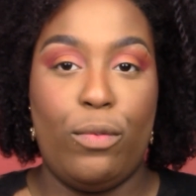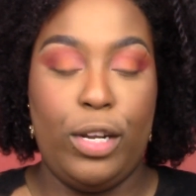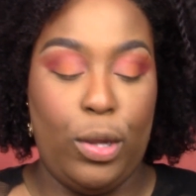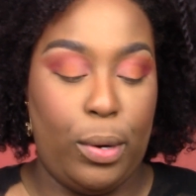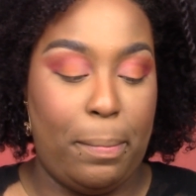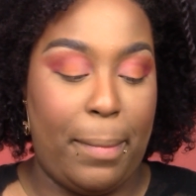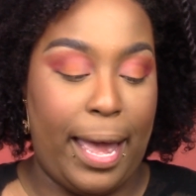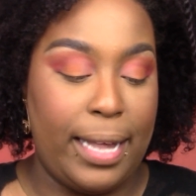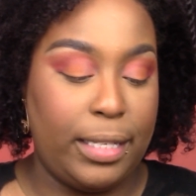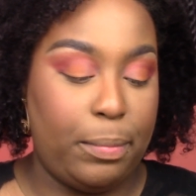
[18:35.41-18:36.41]
Reloaded
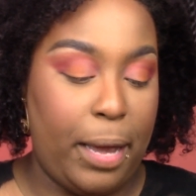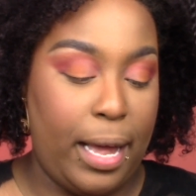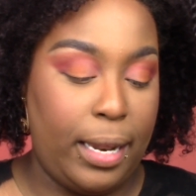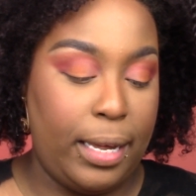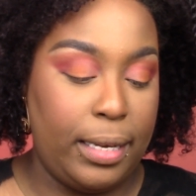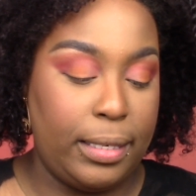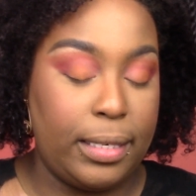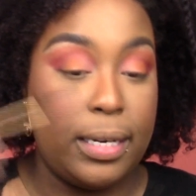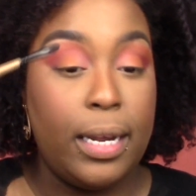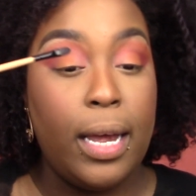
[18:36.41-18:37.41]
Mattes palette